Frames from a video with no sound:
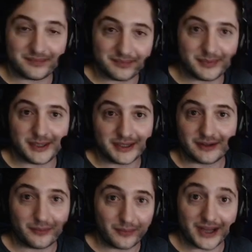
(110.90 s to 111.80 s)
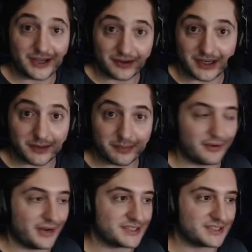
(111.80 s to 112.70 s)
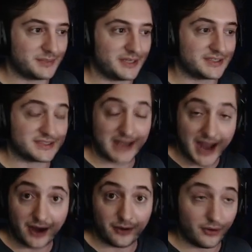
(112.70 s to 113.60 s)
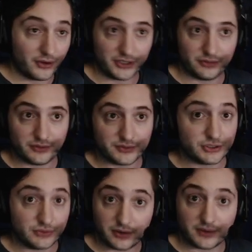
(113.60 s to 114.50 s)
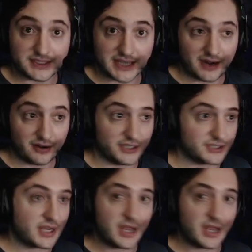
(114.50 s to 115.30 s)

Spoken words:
being the way your gear progresses, because now all you do is you go to these areas,